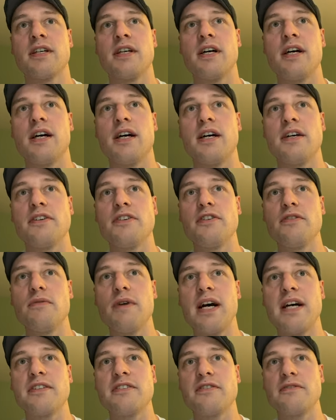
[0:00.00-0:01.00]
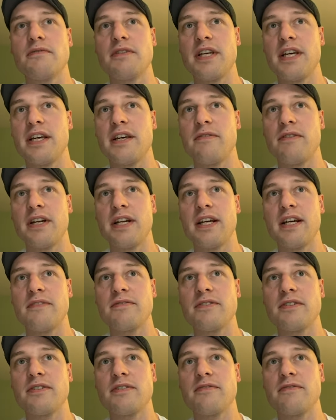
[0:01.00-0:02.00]
US, UK right
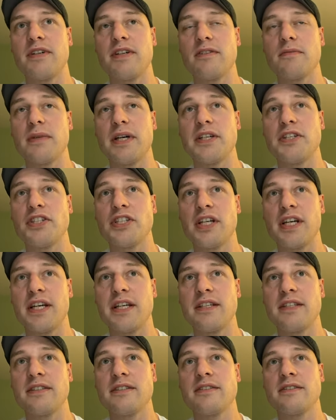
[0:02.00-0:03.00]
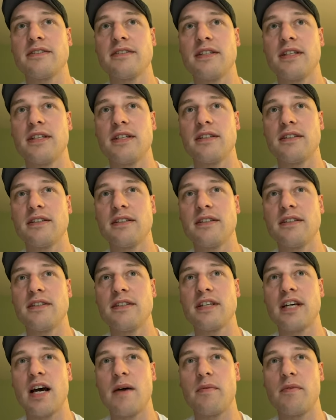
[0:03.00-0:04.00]
after, followed by China, Italy,
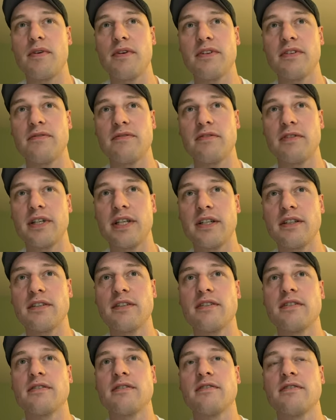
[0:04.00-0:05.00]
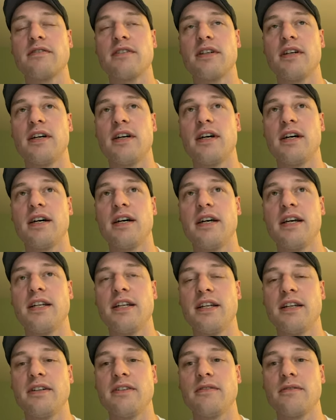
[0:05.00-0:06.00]
Commonwealth, and France, and
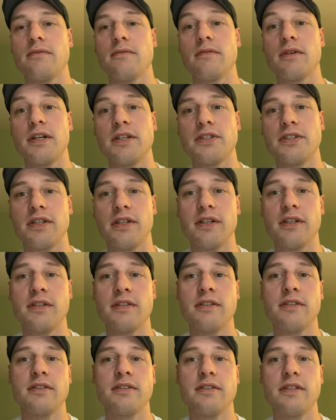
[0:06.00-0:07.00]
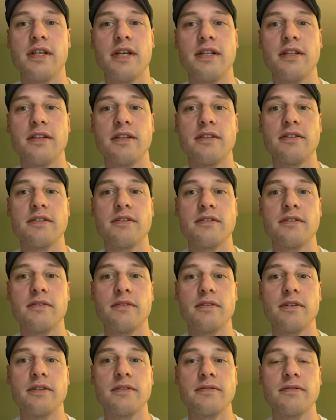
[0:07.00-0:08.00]
then Russia to end the turn
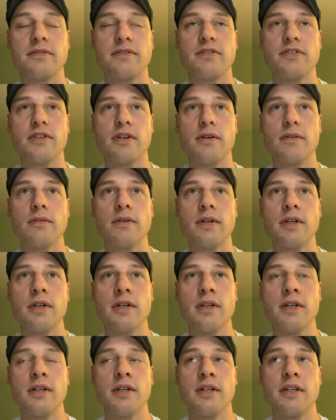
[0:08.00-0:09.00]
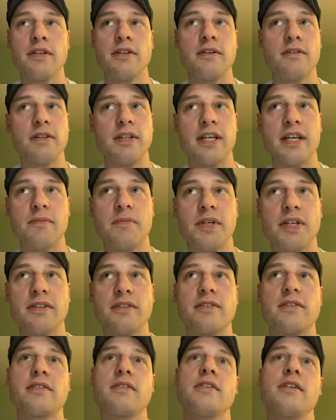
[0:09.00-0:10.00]
order. So you know what that
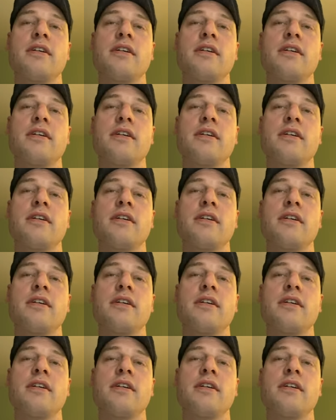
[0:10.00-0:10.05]
means?